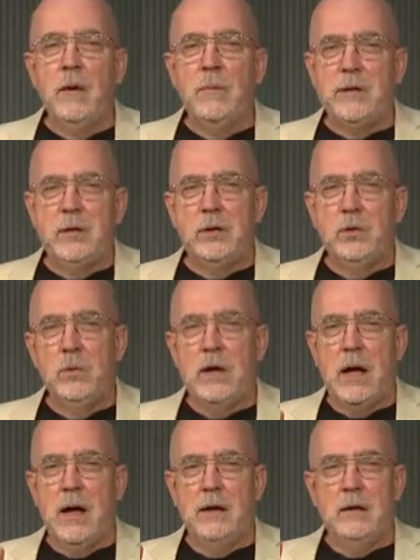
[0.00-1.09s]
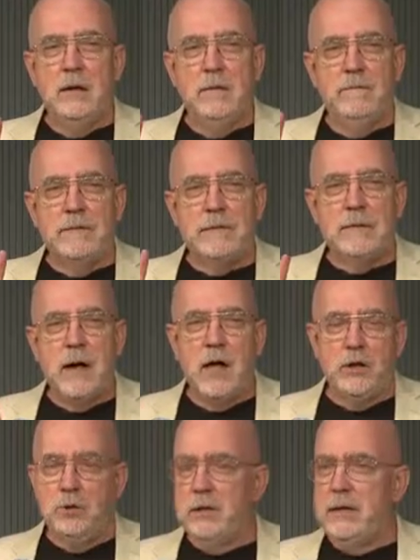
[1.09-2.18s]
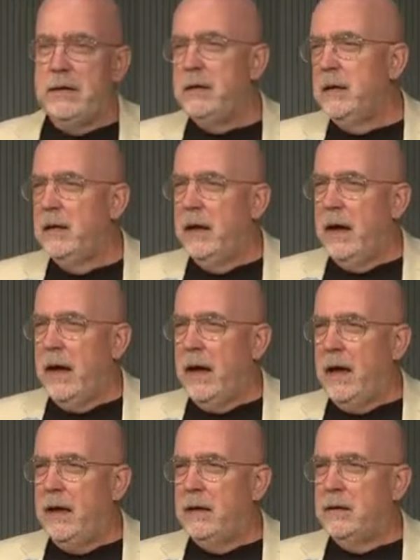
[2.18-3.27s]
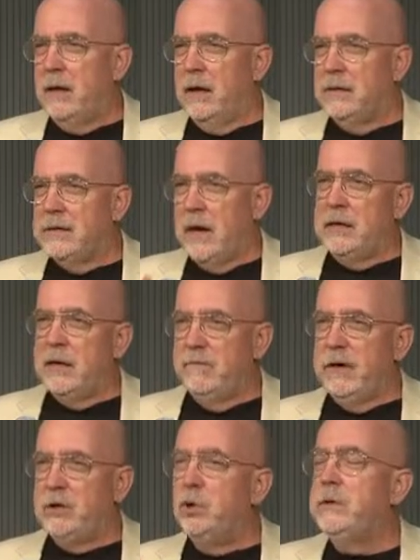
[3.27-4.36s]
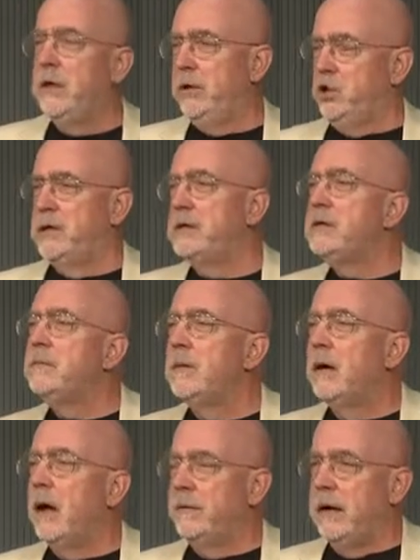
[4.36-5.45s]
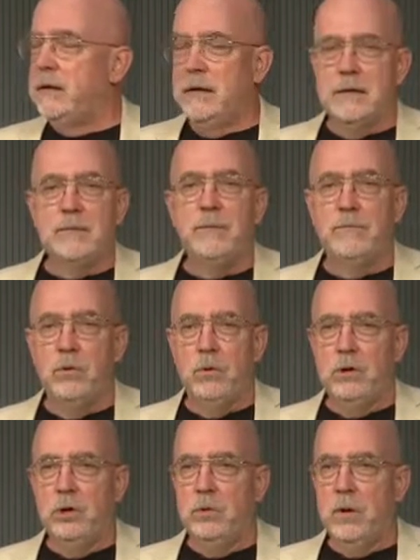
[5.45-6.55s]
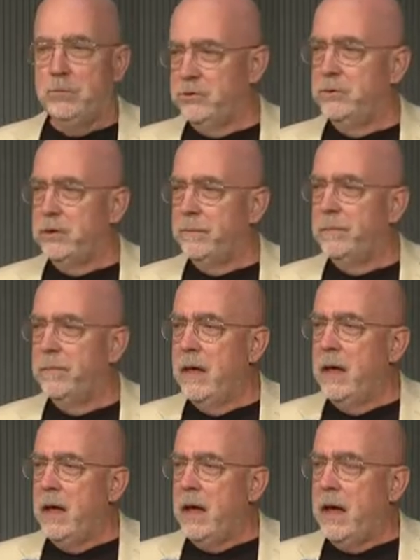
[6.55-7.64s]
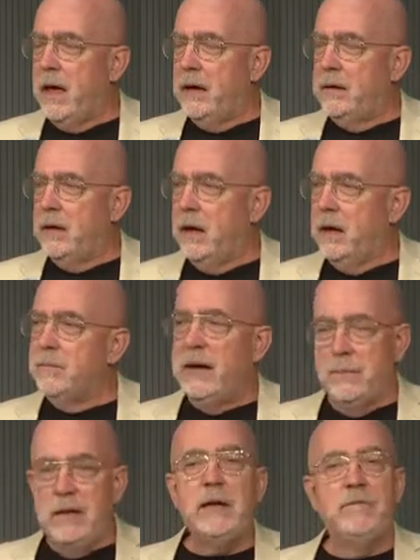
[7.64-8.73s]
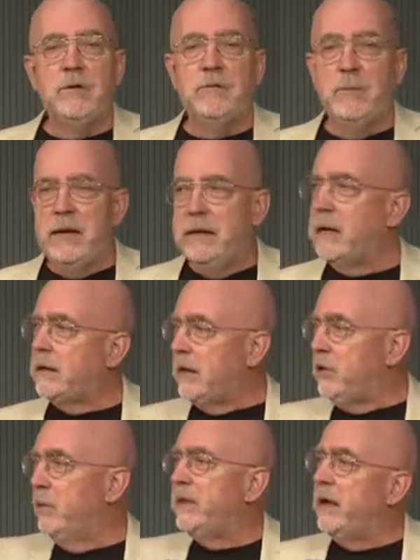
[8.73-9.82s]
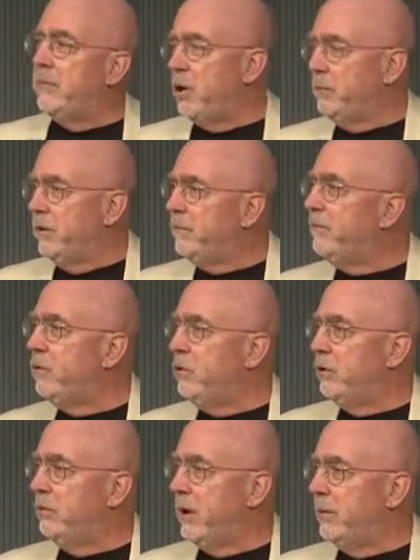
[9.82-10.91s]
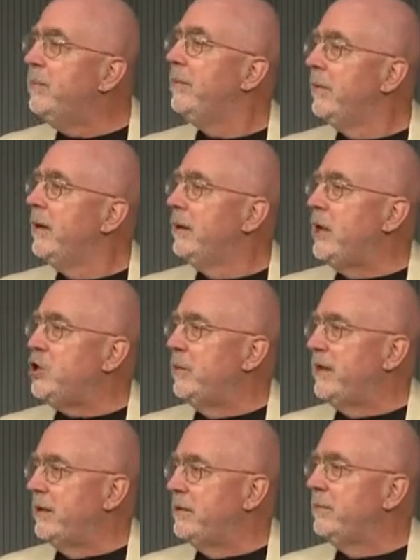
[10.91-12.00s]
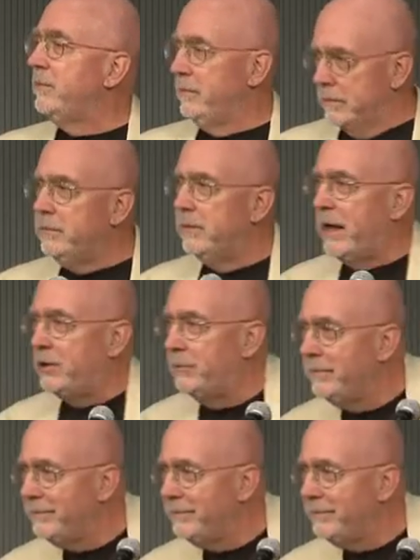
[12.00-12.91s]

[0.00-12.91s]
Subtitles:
but to do a kind of scholarly and scientific due diligence on the ideas before you pursue them. And it made a big difference for me, and I'd like to thank Barbara for teaching me this. Thank you.